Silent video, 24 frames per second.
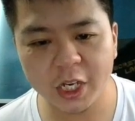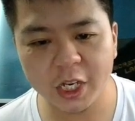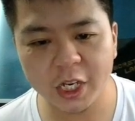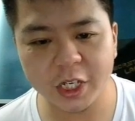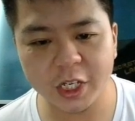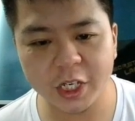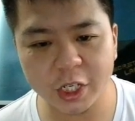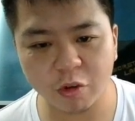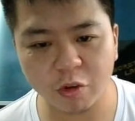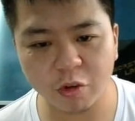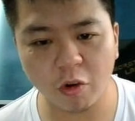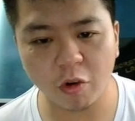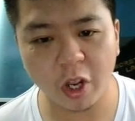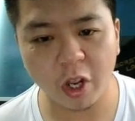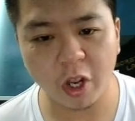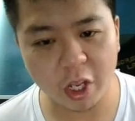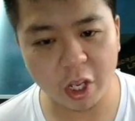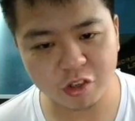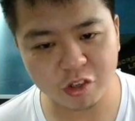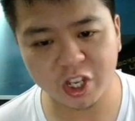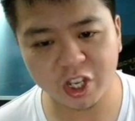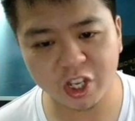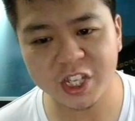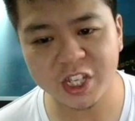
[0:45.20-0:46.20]
let's just go down.
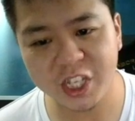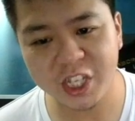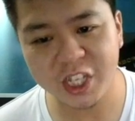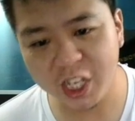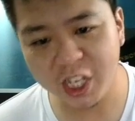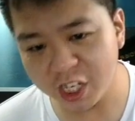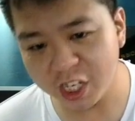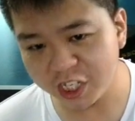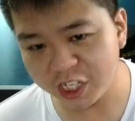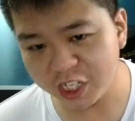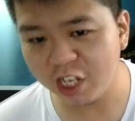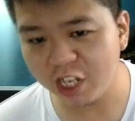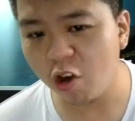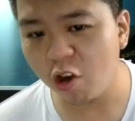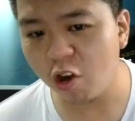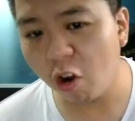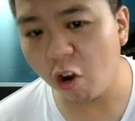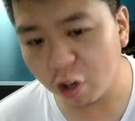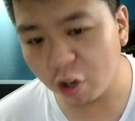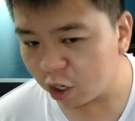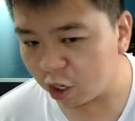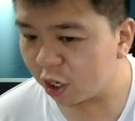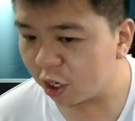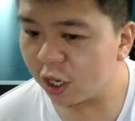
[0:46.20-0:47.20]
As you can see here, see all
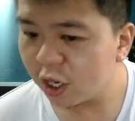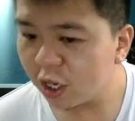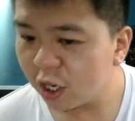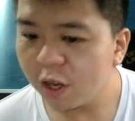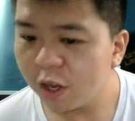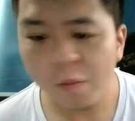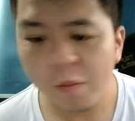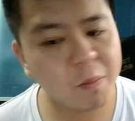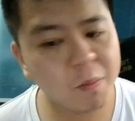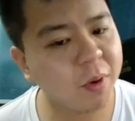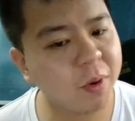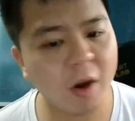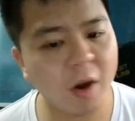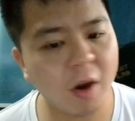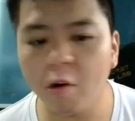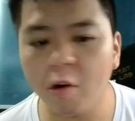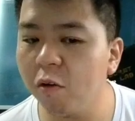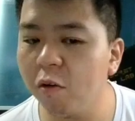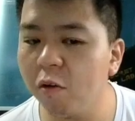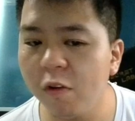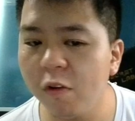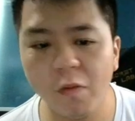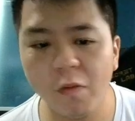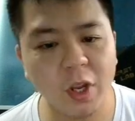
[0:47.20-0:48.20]
the people are
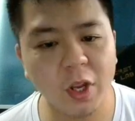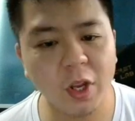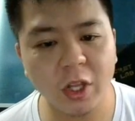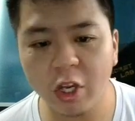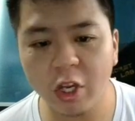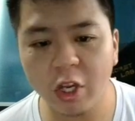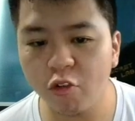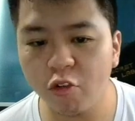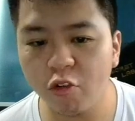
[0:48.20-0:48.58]
already reviewing the